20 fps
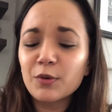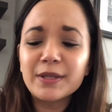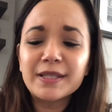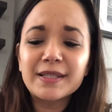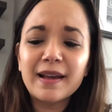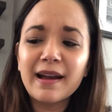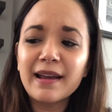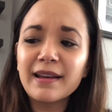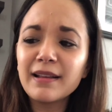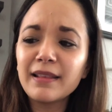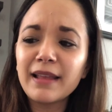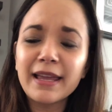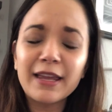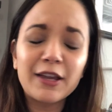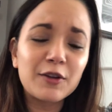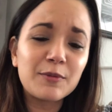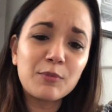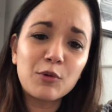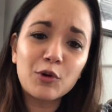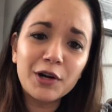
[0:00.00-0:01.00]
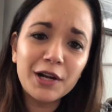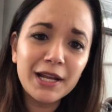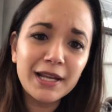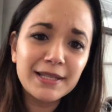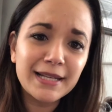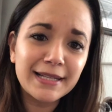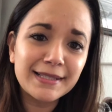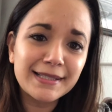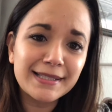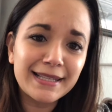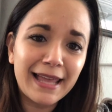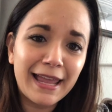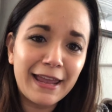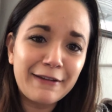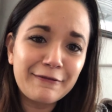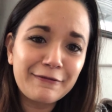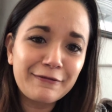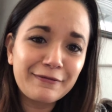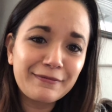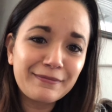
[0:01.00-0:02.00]
it's kind of like, good morning, debt
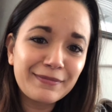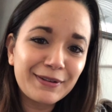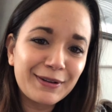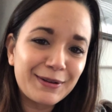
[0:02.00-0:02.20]
slave.